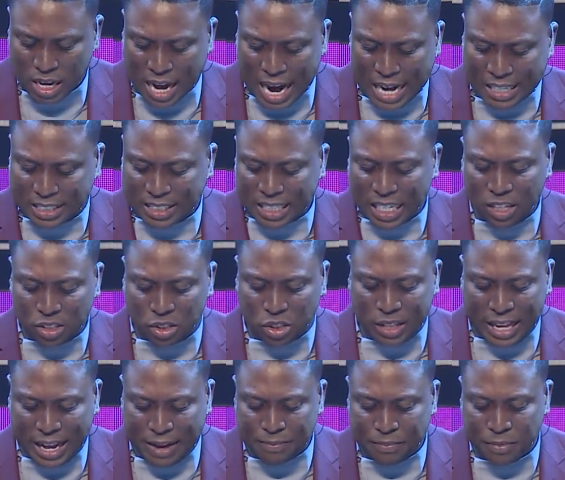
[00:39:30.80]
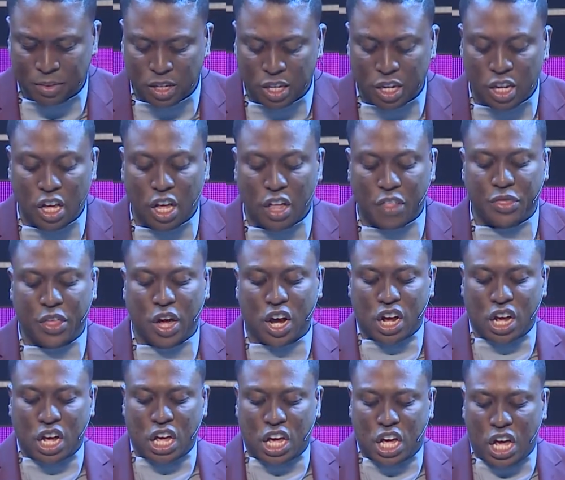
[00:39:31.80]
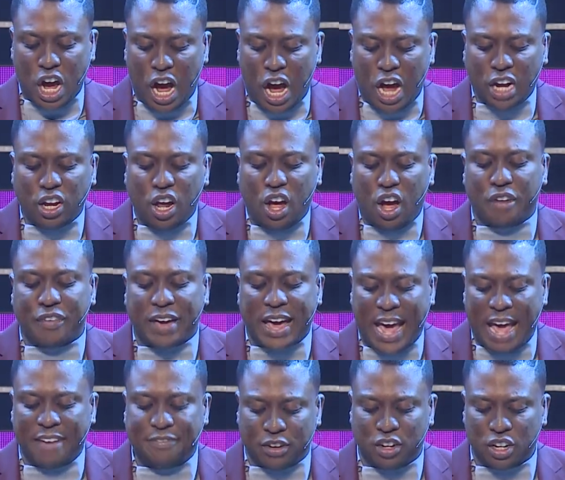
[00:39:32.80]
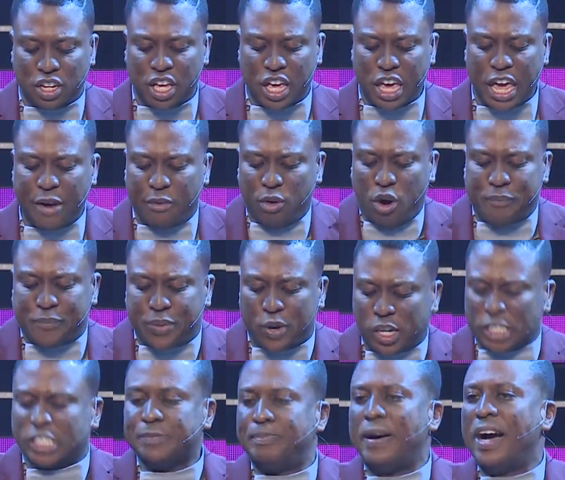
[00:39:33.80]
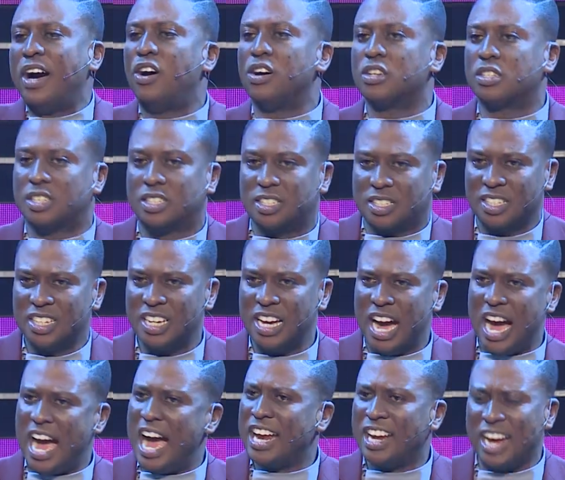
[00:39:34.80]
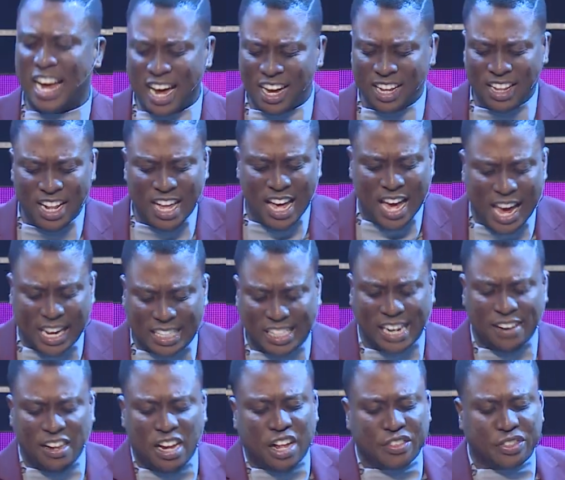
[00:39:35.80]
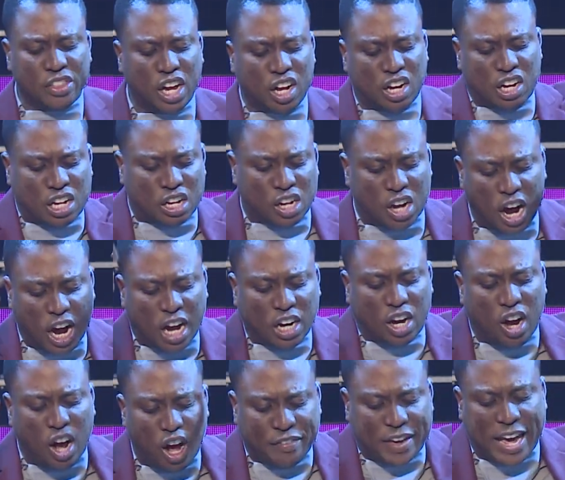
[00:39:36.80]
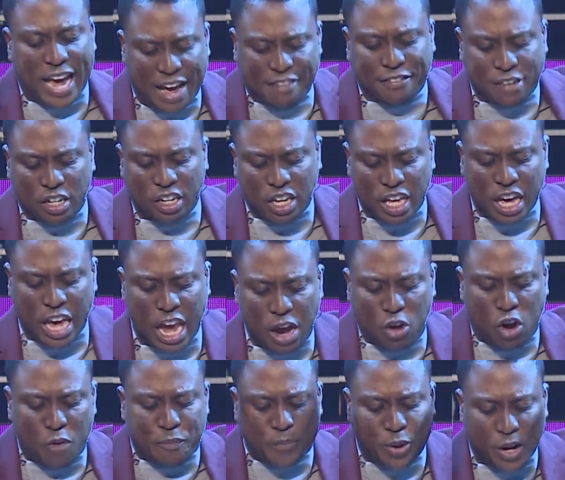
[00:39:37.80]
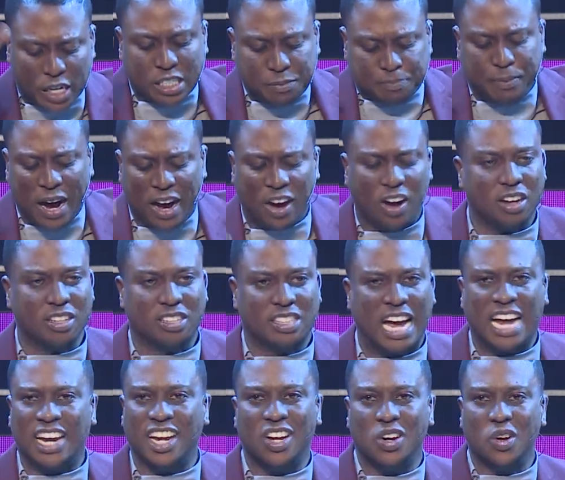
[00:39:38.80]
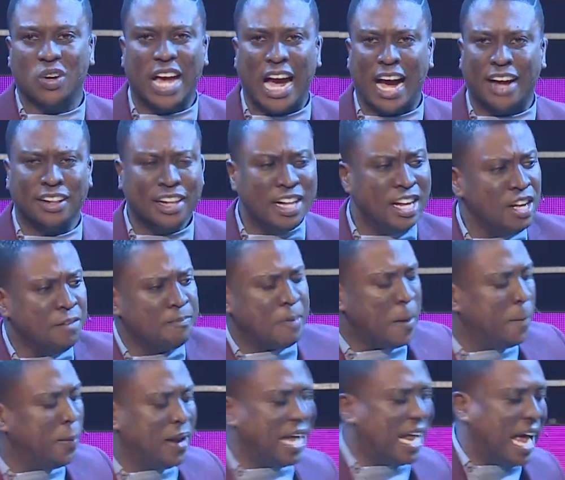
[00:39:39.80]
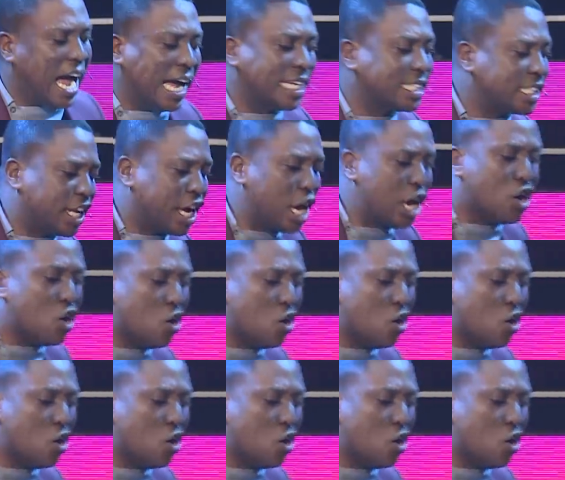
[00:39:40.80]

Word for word: and said unto them, the God of heaven, he will prosper us. He said, the God of heaven, he will prosper us. Hallelujah. People are asking